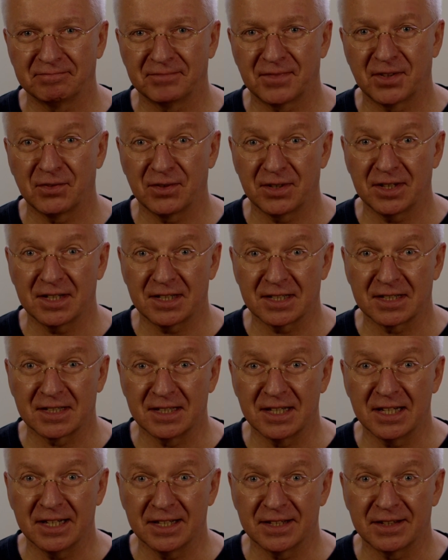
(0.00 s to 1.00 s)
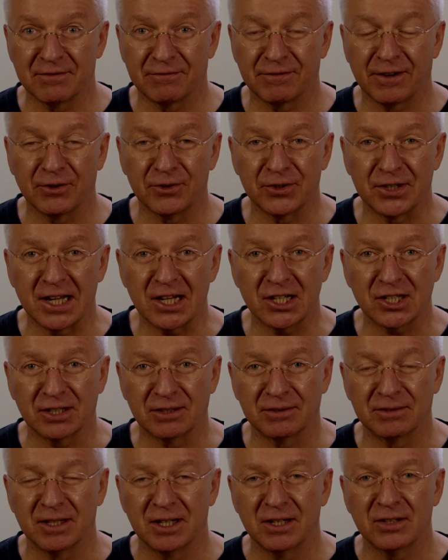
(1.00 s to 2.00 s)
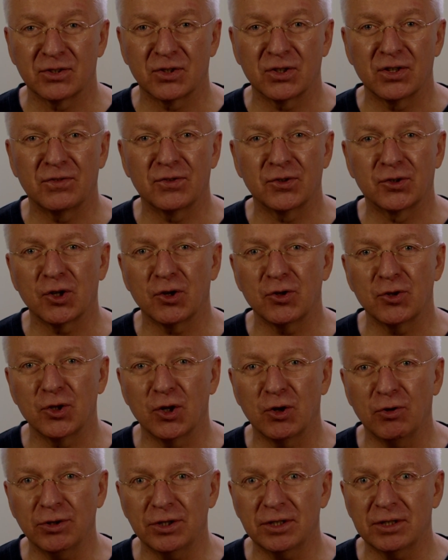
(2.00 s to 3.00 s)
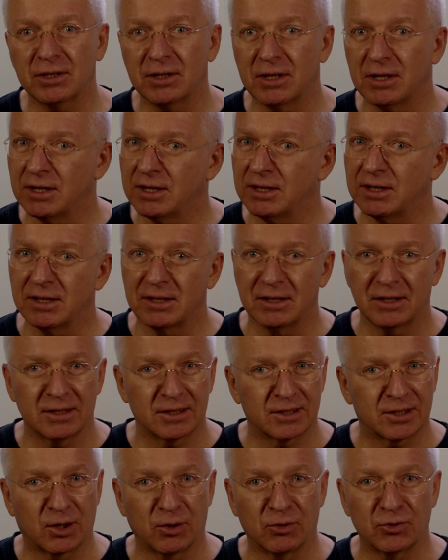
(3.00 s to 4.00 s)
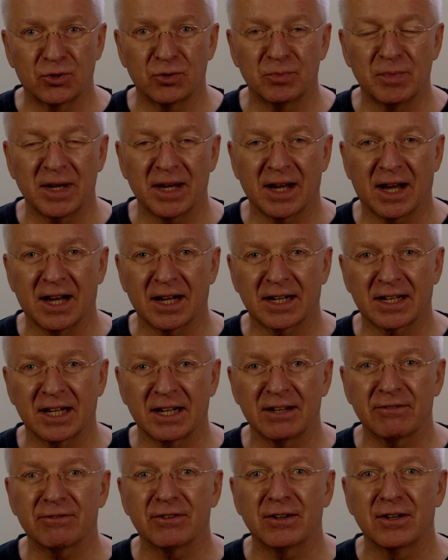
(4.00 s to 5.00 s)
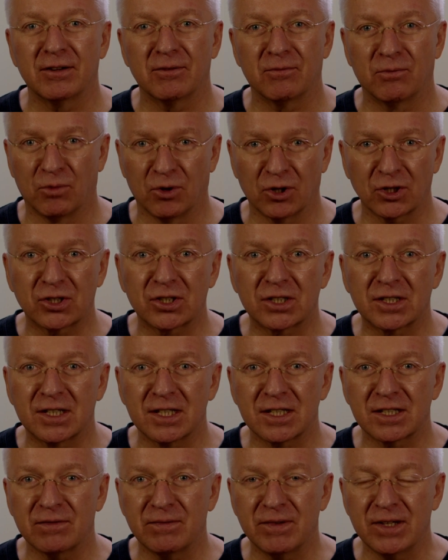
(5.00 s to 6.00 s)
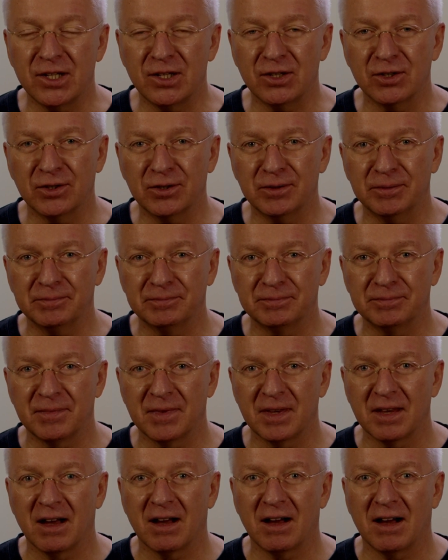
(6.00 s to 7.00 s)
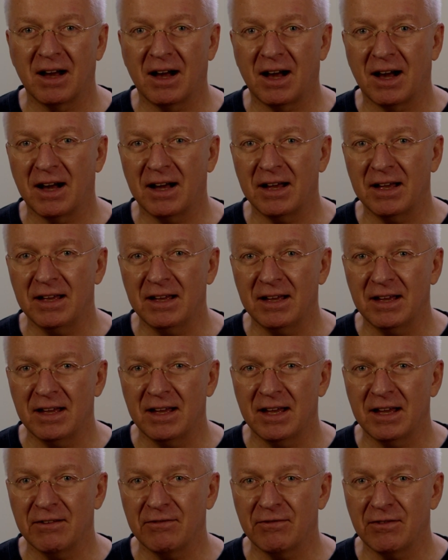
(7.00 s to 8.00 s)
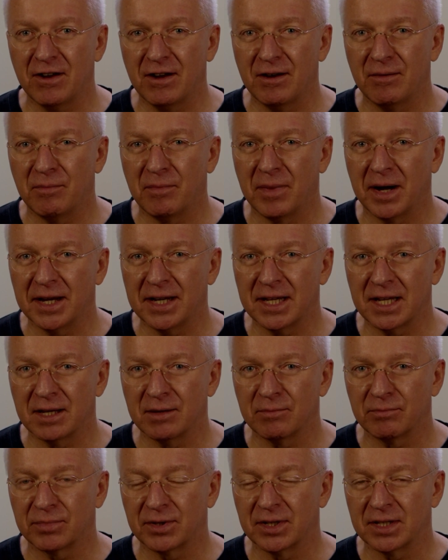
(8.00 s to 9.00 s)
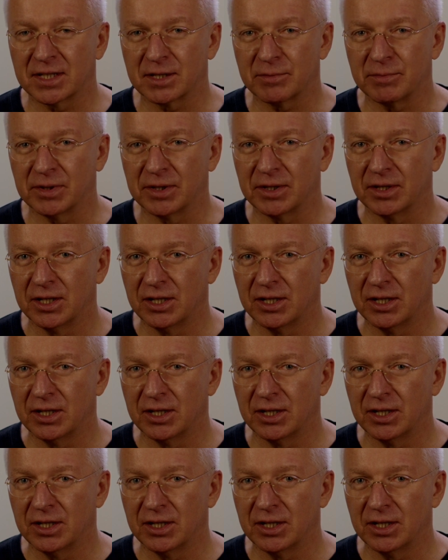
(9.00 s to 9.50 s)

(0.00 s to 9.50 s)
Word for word: It is nearly the foundation. So if you don't know it, go to my archive, watch this video, I Have Money Principle.